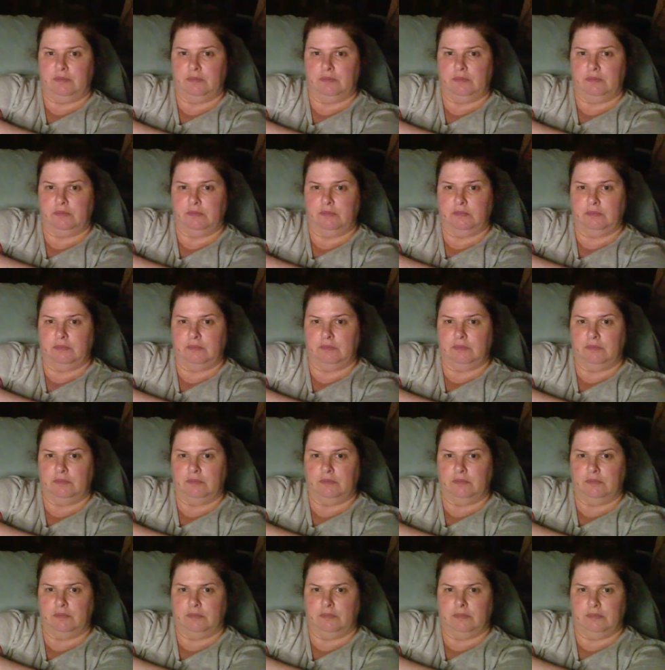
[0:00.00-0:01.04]

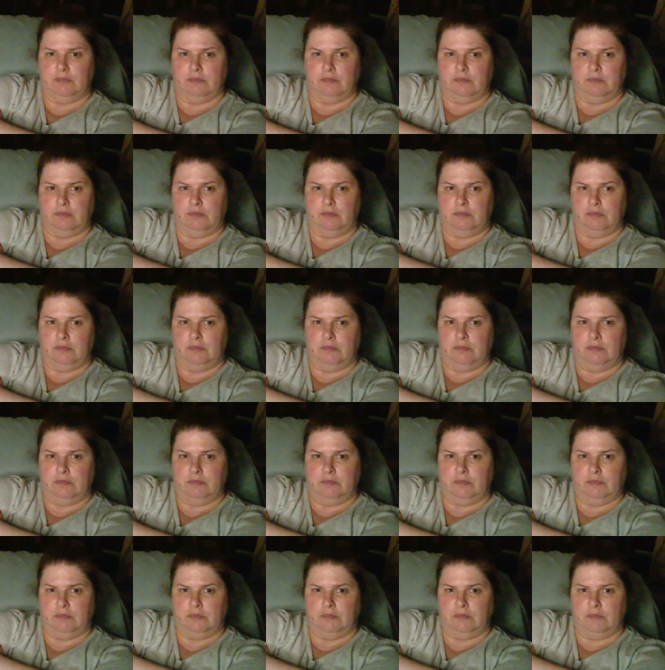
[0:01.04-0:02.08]

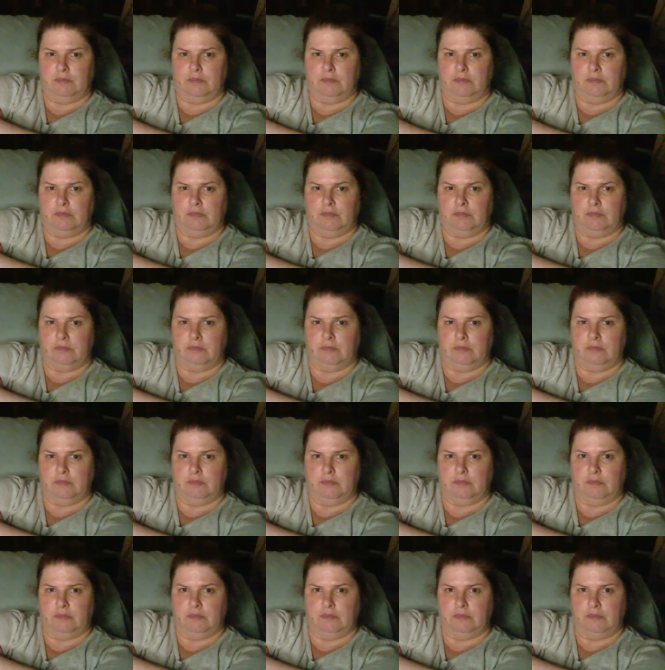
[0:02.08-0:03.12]

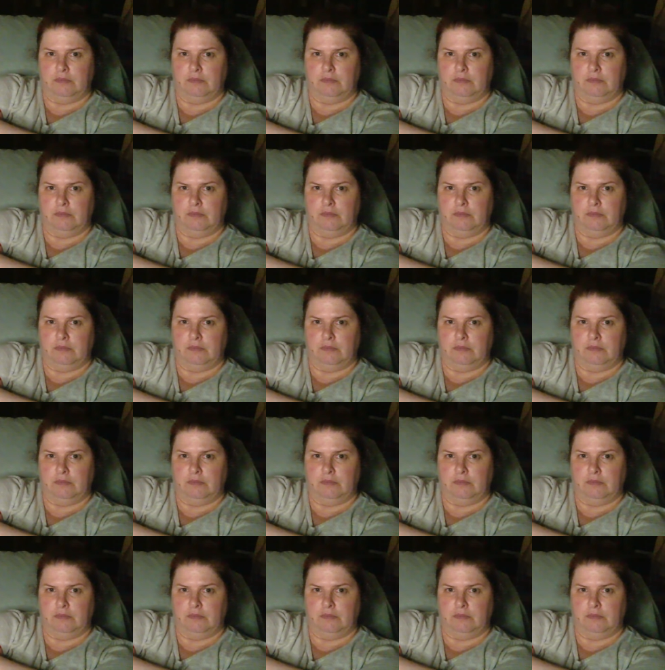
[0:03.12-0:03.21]
(silence)